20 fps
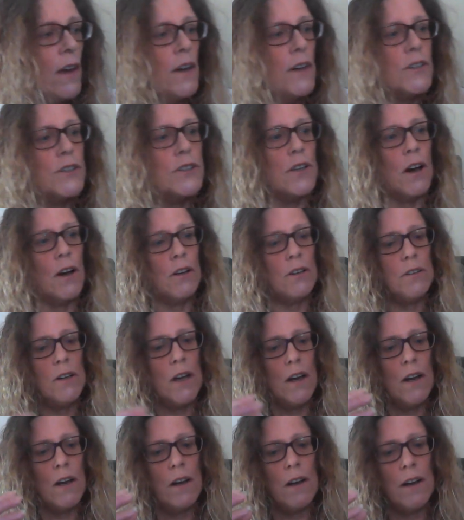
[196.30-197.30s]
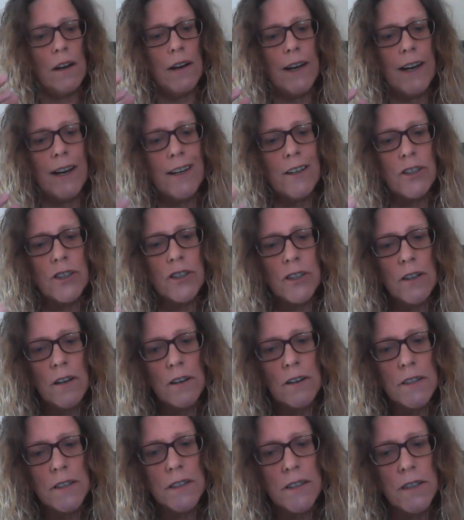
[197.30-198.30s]
So each
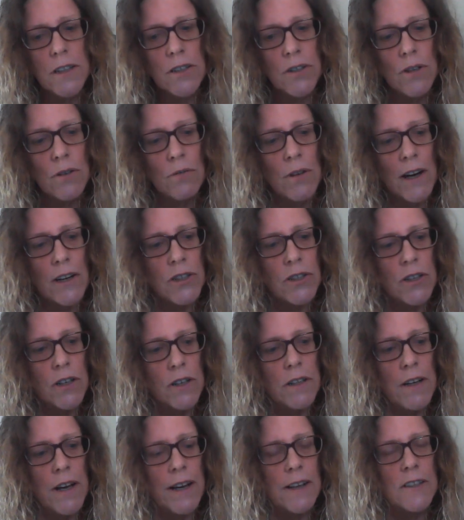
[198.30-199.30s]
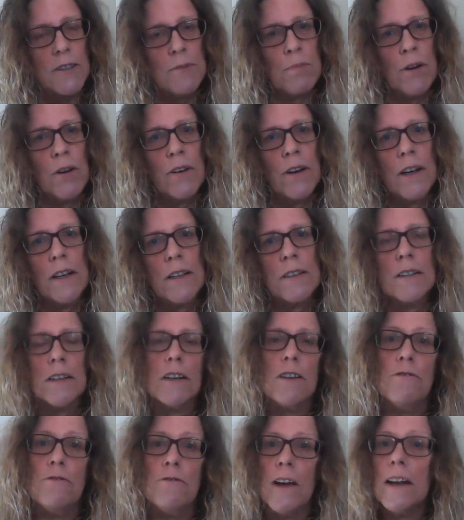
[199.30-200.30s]
situation, experience,
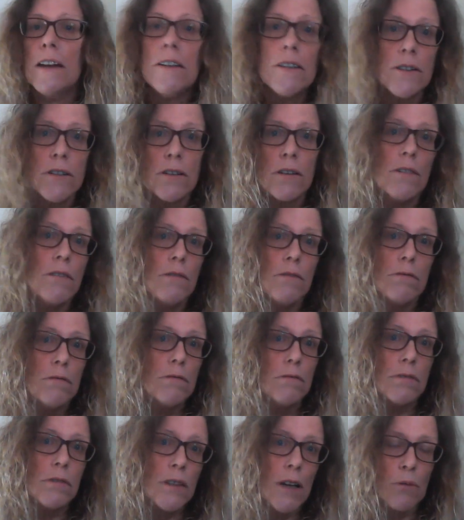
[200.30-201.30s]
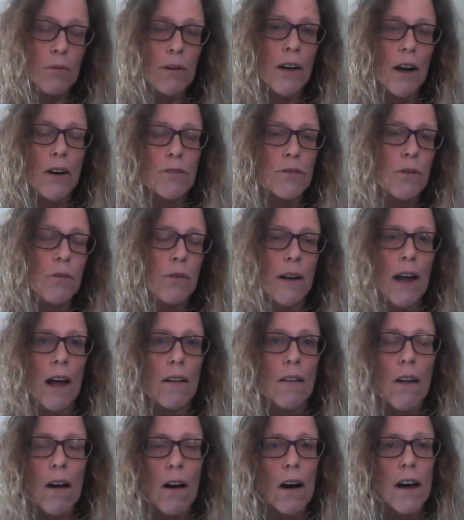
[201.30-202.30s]
event that we go through in
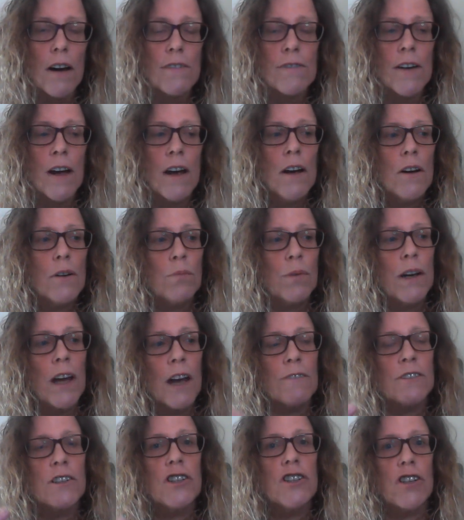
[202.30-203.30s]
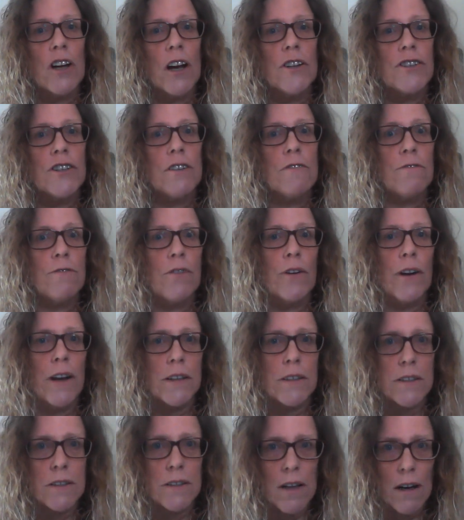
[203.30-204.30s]
our life, we have to judge it for
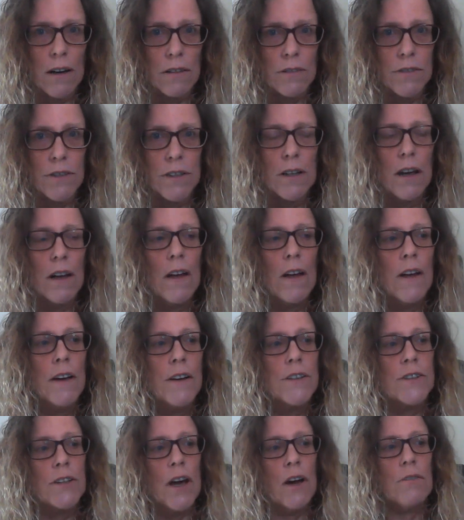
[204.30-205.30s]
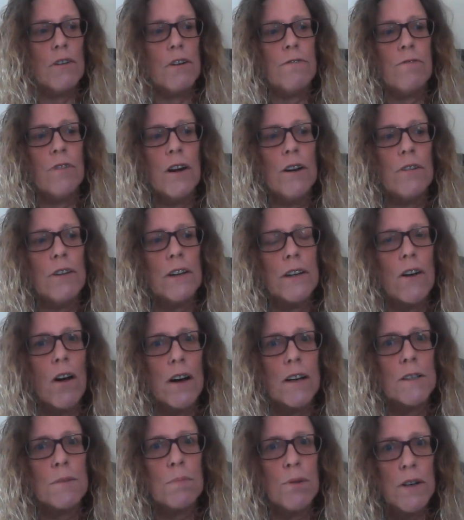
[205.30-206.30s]
ourselves. So if we're a
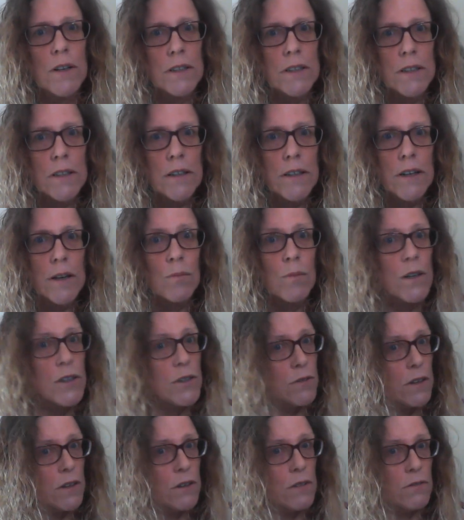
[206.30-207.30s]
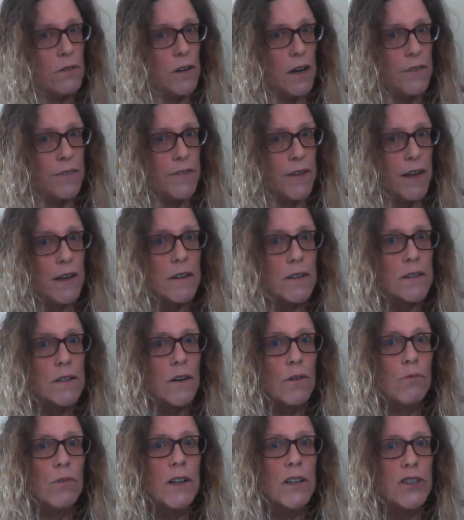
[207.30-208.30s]
nice person and we're doing the right things,
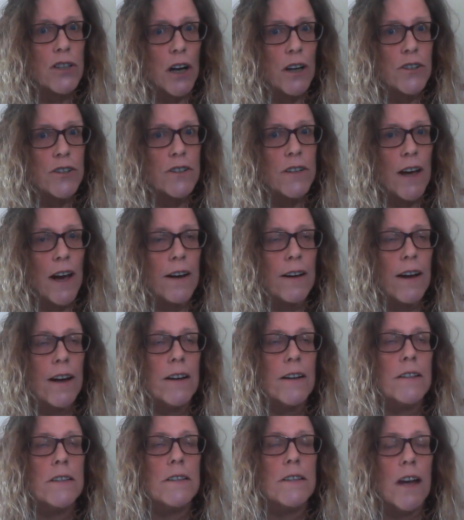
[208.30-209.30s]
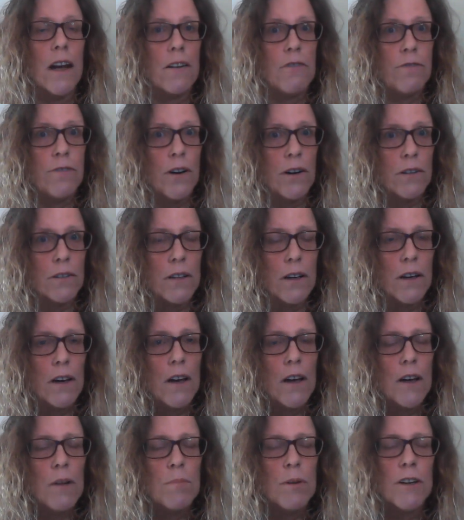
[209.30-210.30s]
we judge that and it's tenfold.
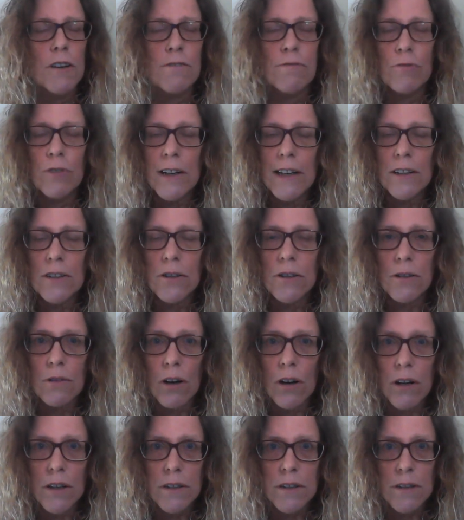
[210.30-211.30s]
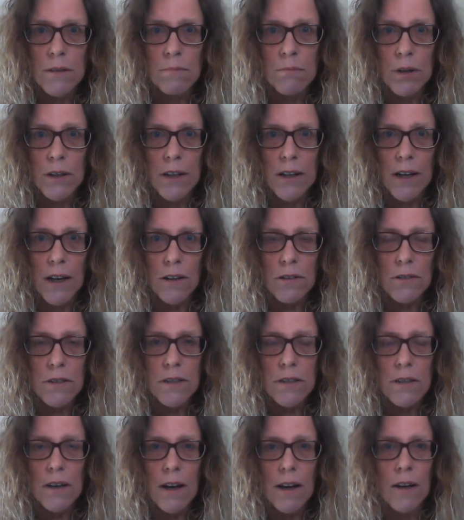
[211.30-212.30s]
But if we do hurt somebody
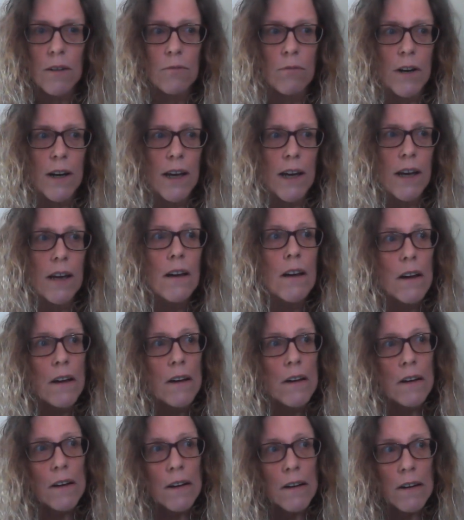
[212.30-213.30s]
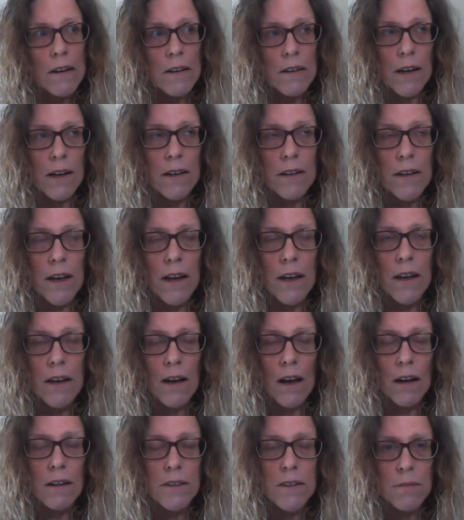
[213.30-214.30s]
else and we, in
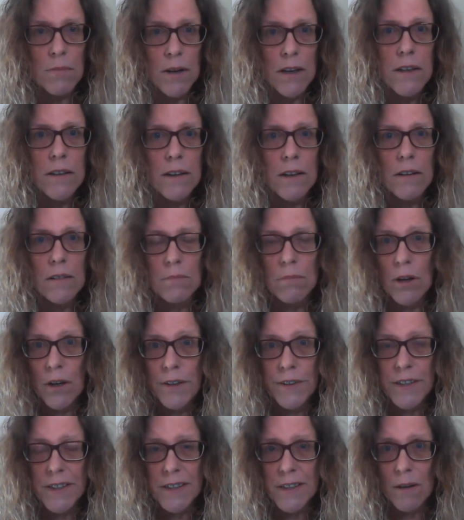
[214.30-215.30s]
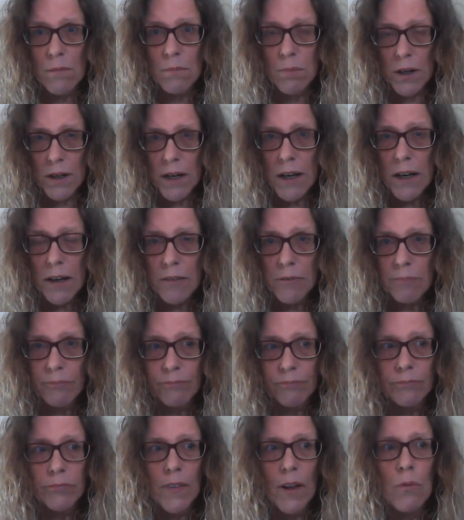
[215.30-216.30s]
the ultimate, murder somebody,
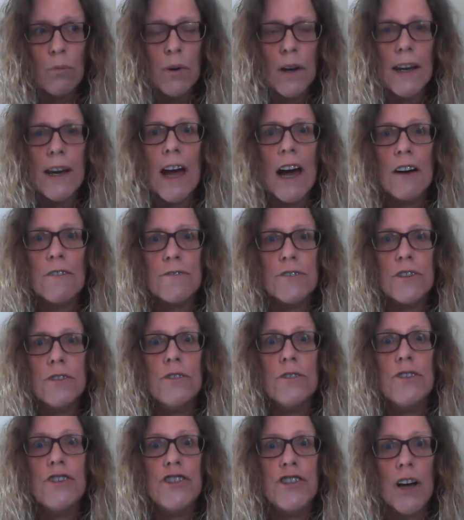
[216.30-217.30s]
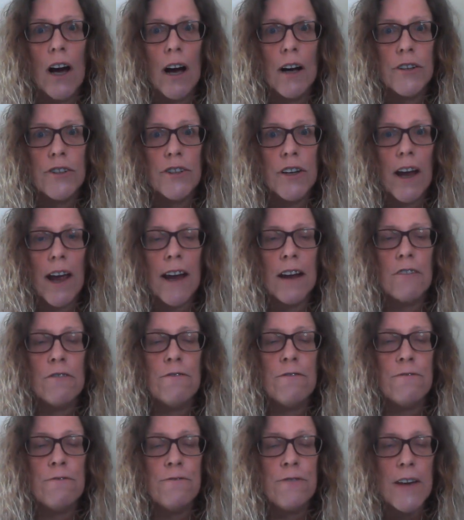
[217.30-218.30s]
we have to judge and
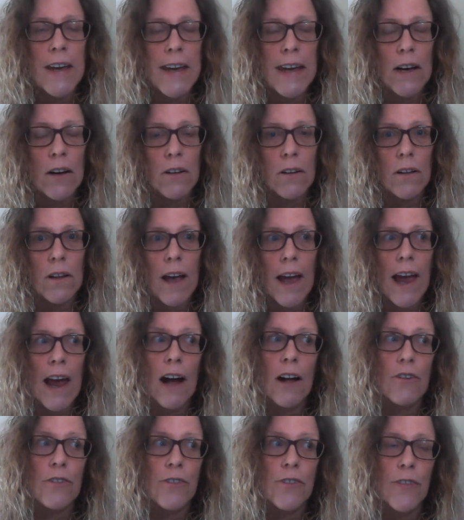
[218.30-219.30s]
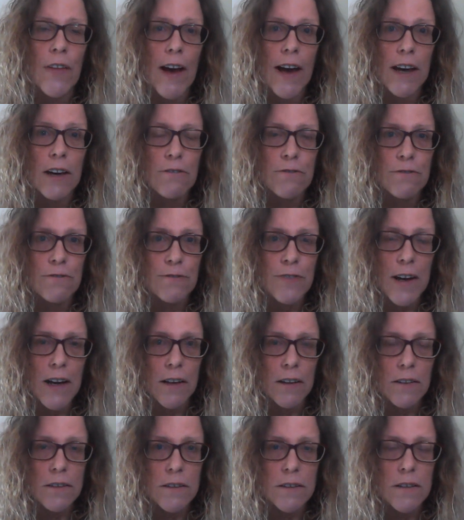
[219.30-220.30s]
feel how they
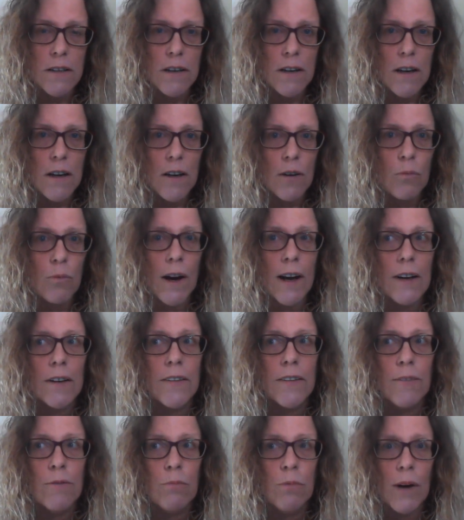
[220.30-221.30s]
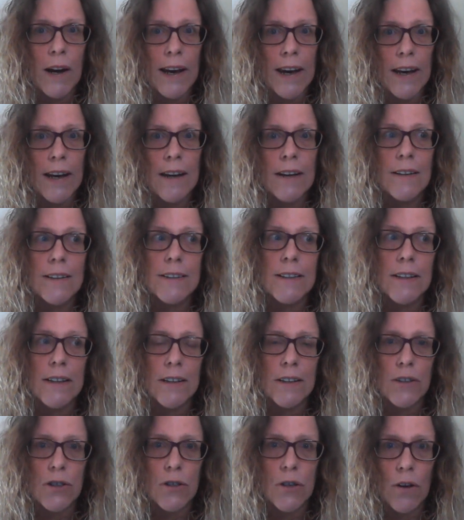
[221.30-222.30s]
felt when we did
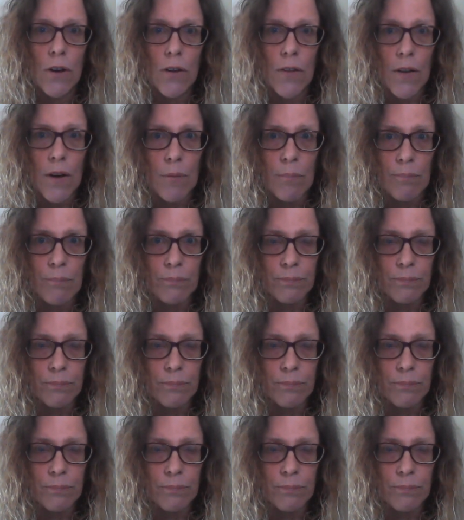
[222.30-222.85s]
it to them.